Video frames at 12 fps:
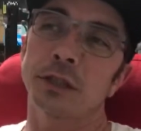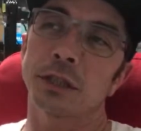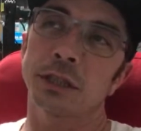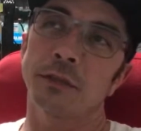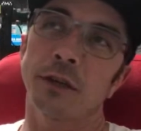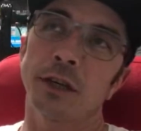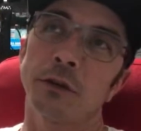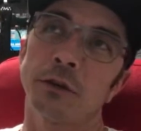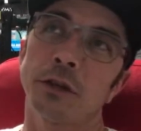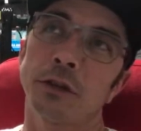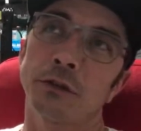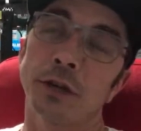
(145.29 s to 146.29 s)
Because if I go the
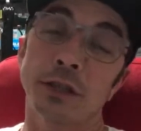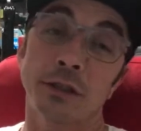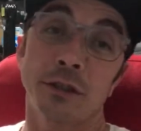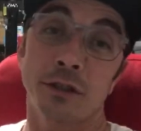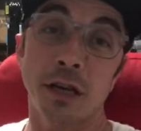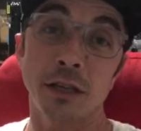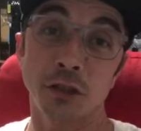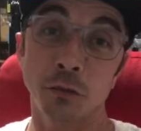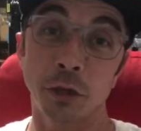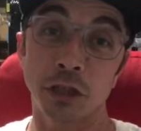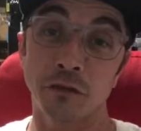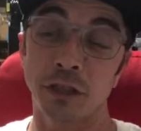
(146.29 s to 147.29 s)
other direction, there's not so
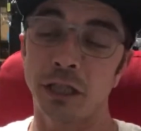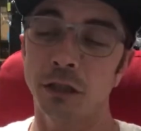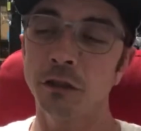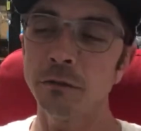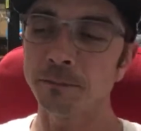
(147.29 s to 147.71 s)
much of a hill,